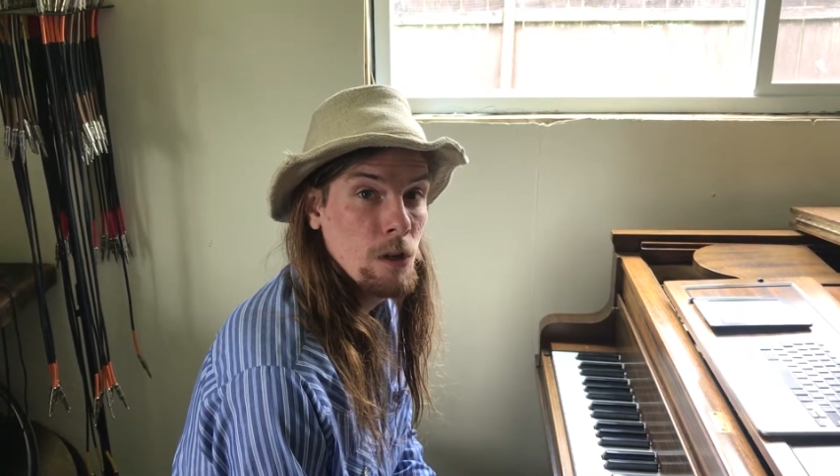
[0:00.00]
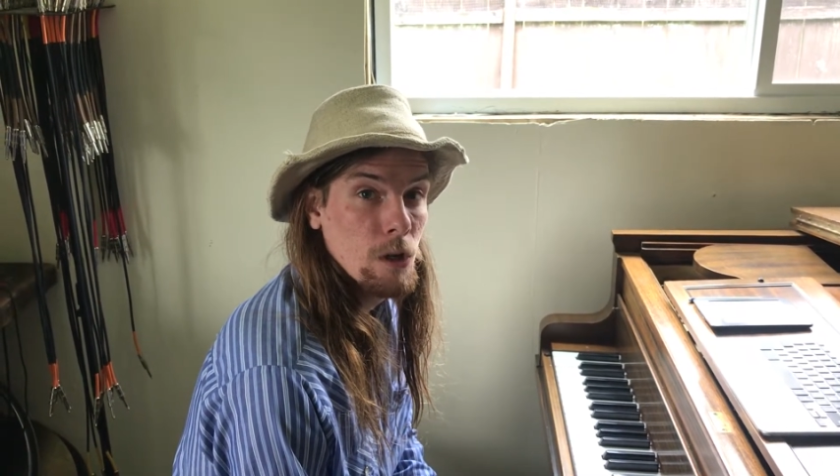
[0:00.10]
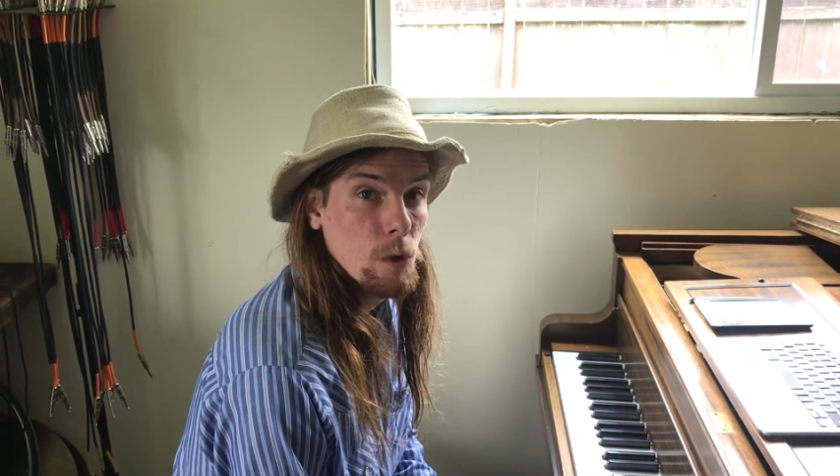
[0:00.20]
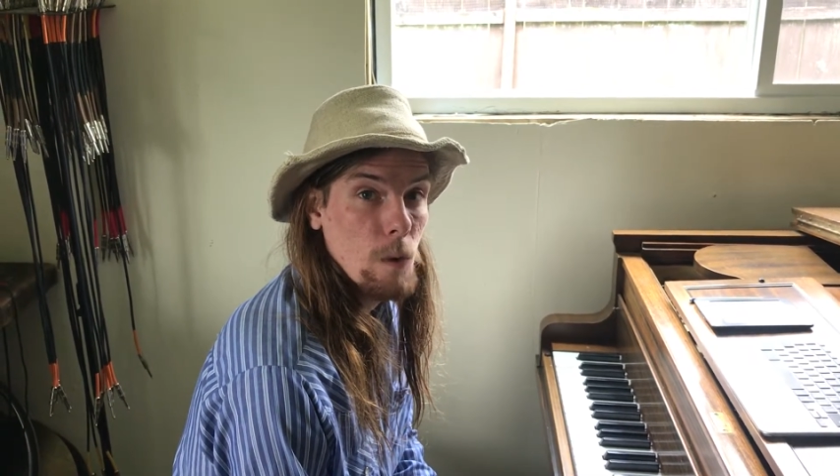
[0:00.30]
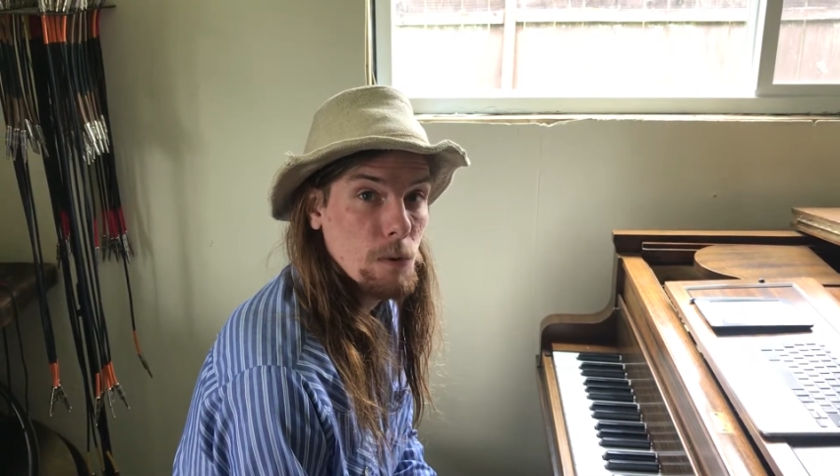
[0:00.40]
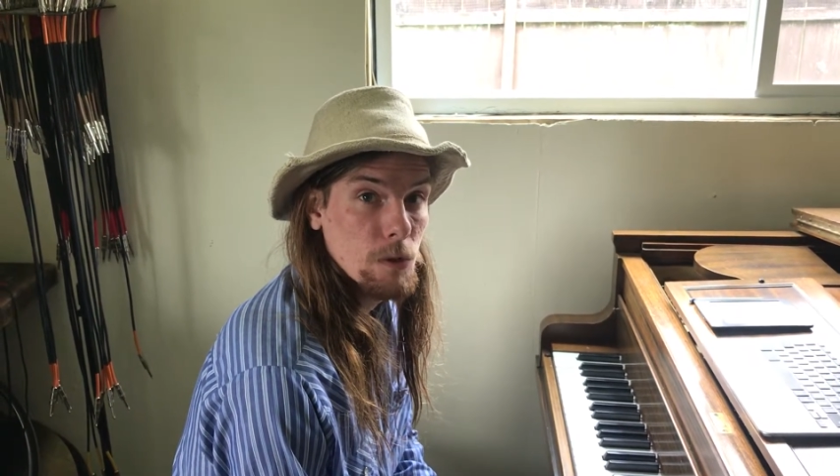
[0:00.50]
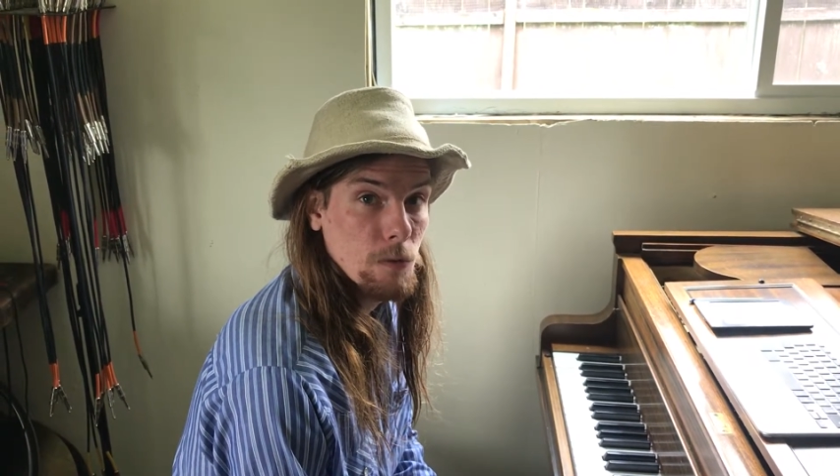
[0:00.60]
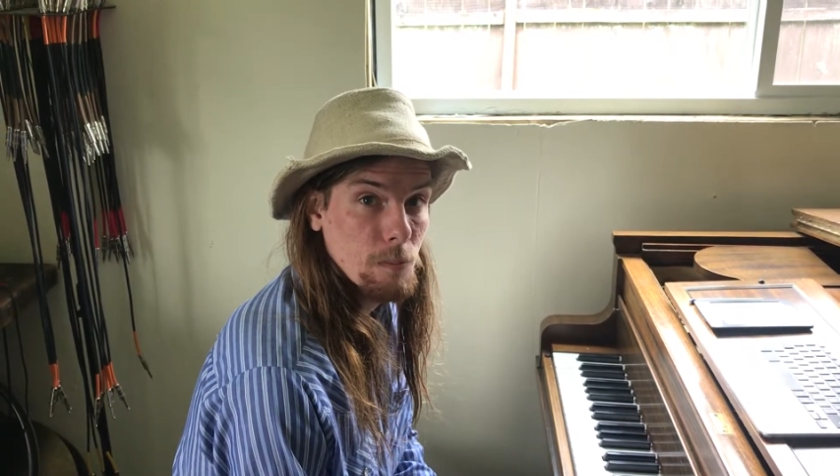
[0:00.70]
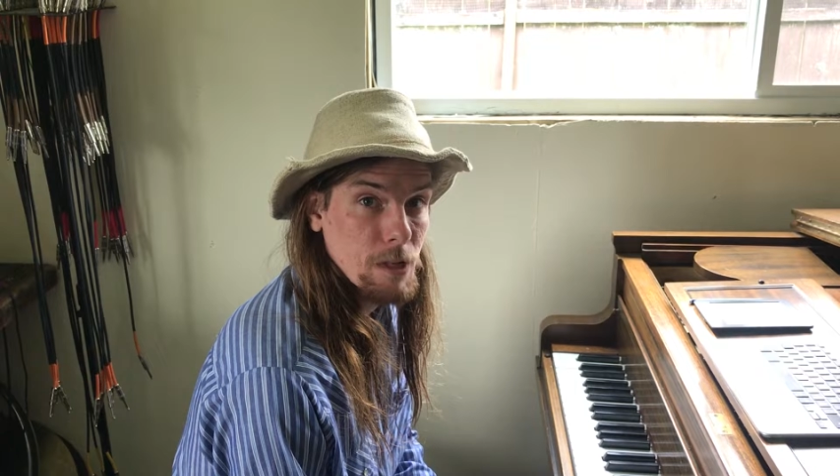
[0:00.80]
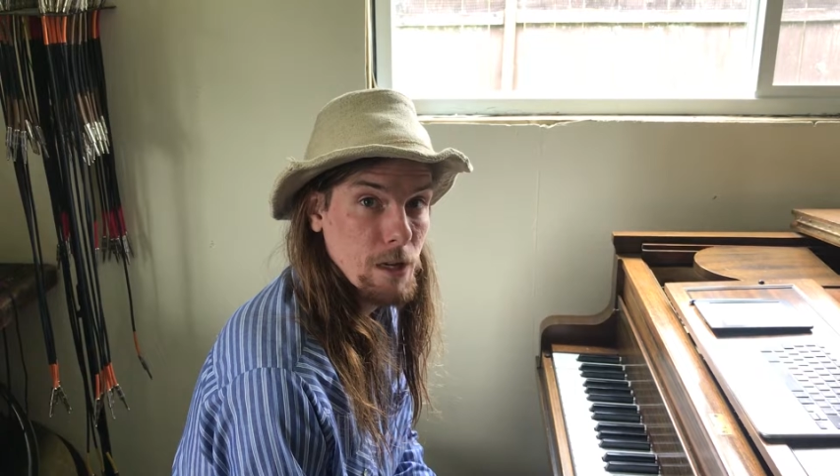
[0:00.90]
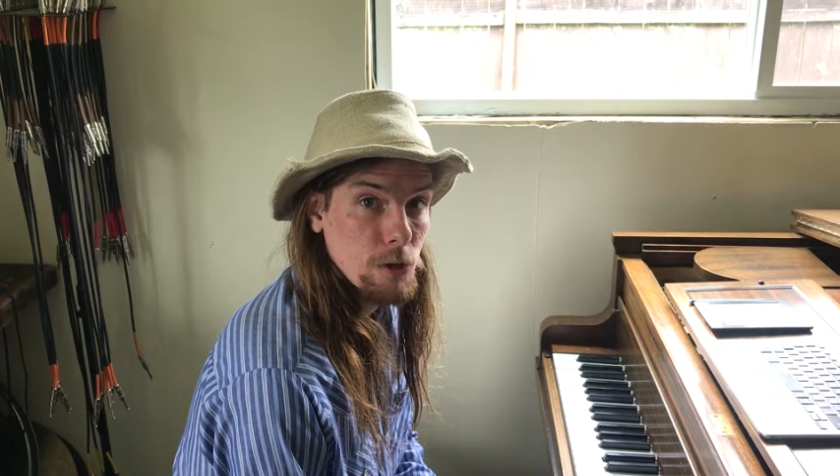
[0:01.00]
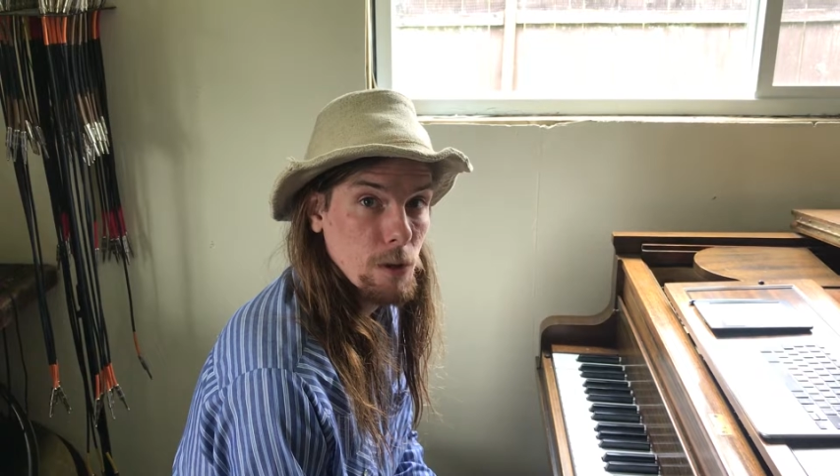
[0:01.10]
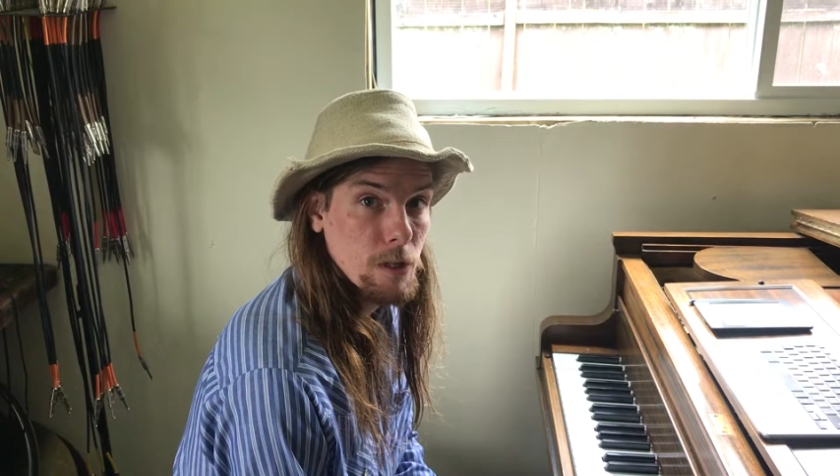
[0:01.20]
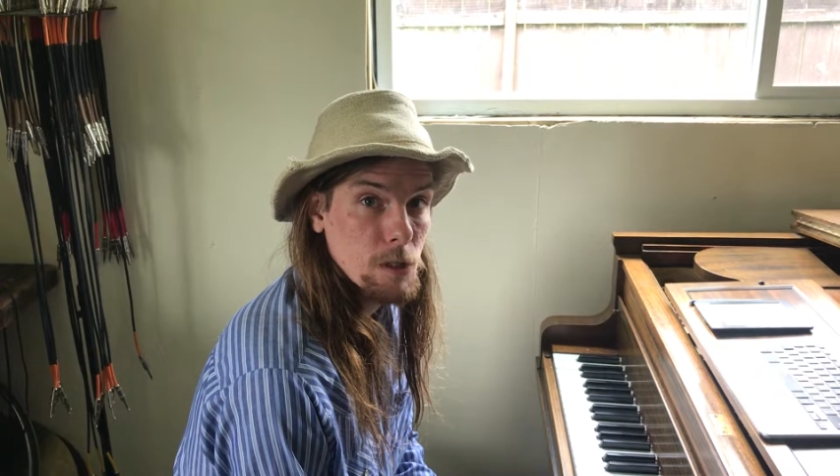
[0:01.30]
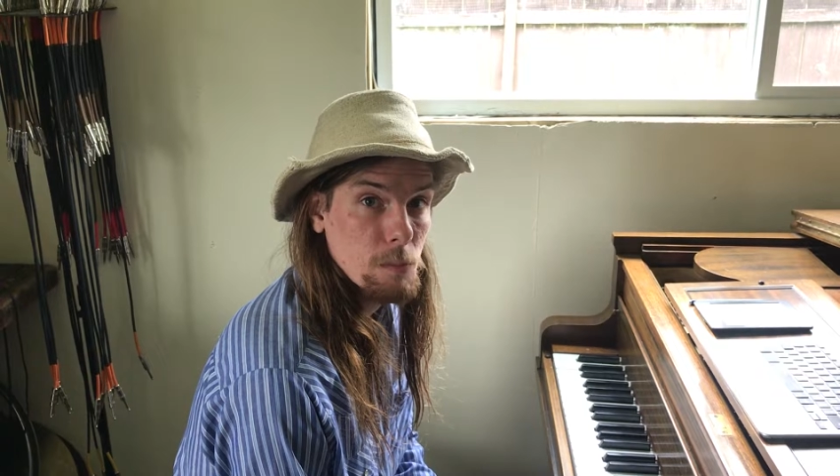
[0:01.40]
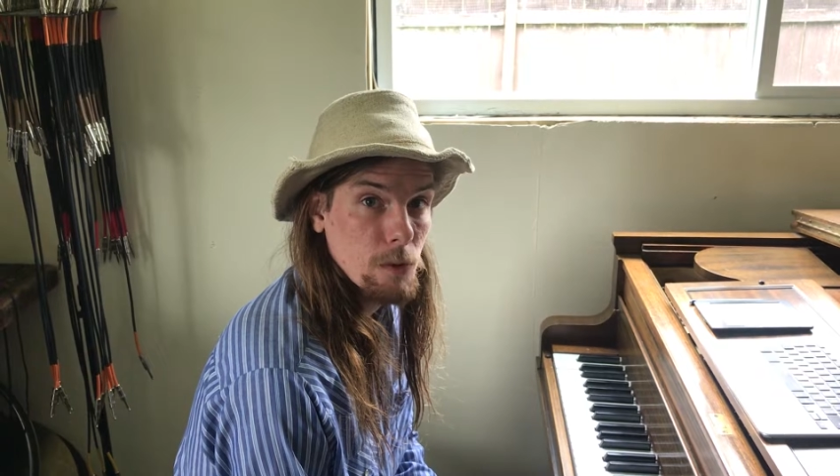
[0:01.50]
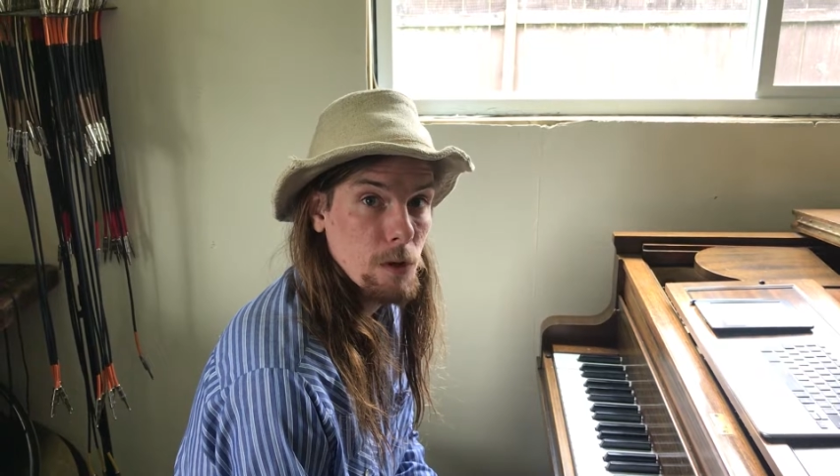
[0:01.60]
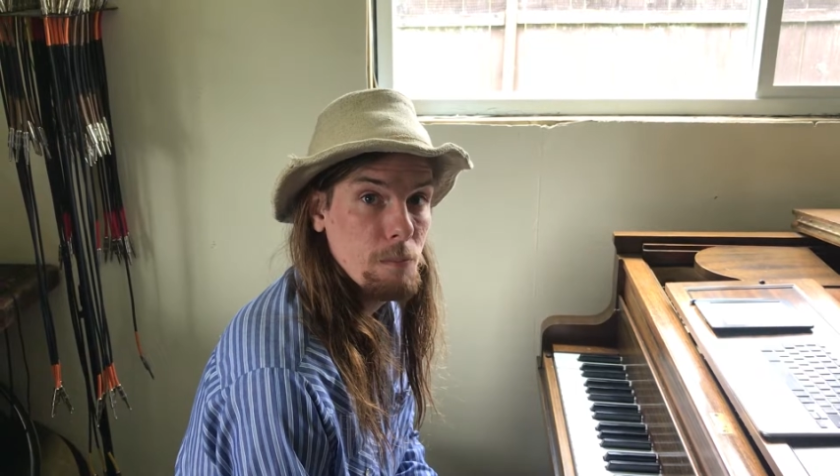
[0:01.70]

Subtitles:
quotes from Ted Gioia's book,